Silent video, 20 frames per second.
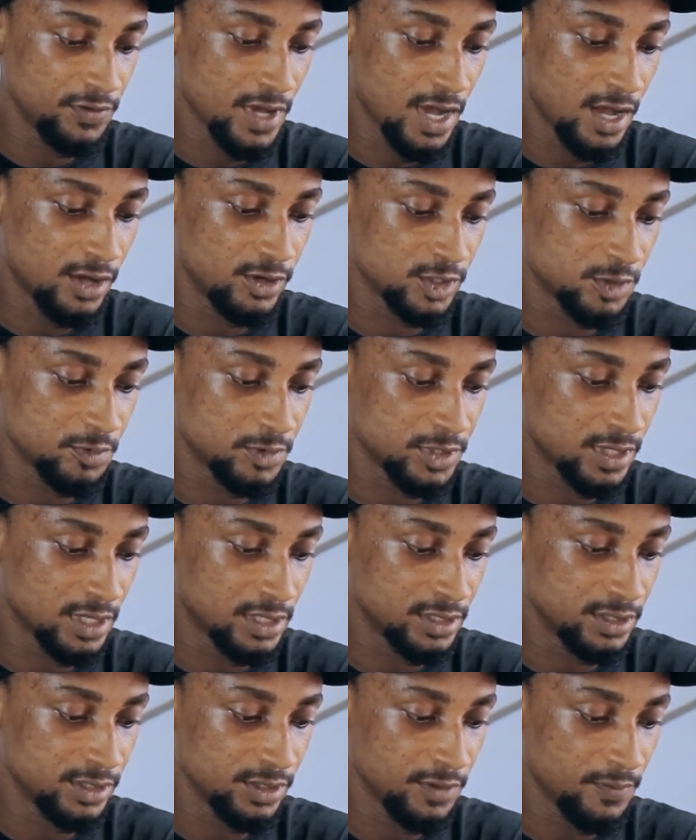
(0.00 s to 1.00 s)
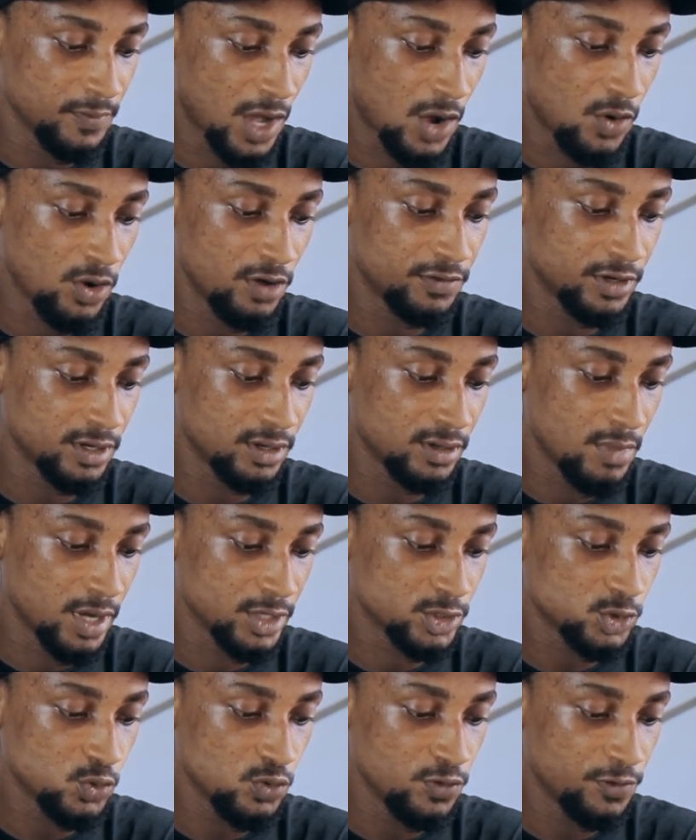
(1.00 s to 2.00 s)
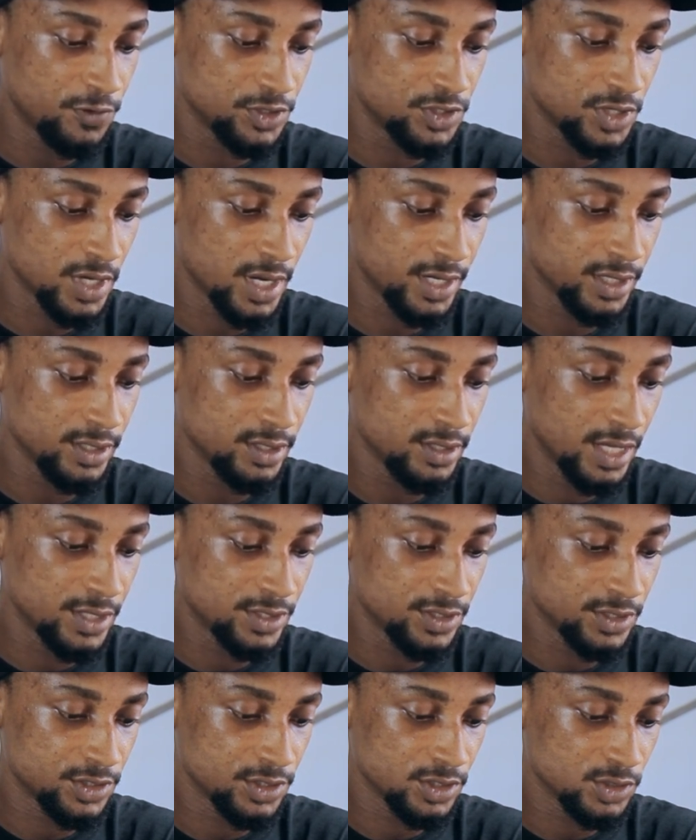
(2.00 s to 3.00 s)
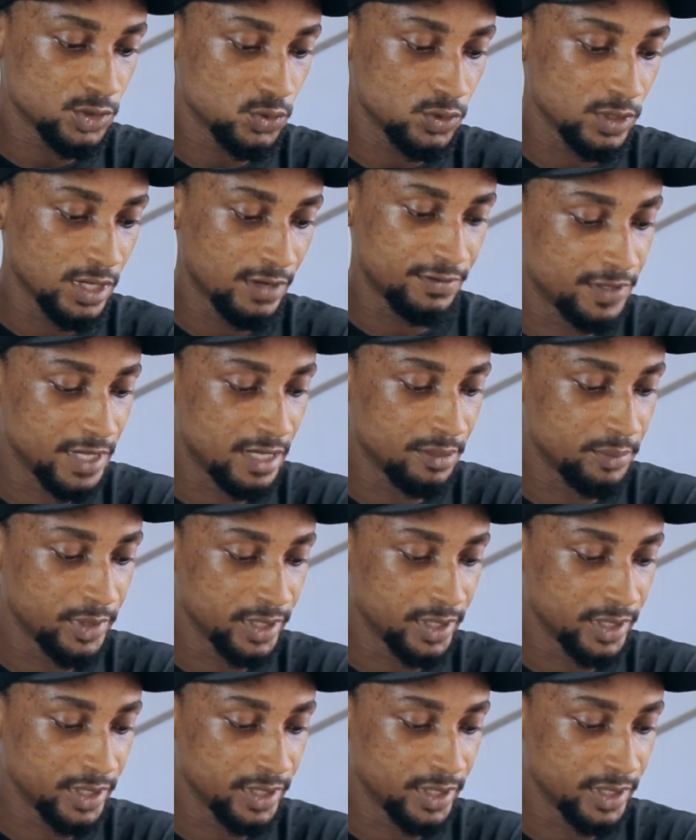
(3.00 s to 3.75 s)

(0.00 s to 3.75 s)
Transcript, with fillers: their hospitality. However, my school Fijai S H S could have done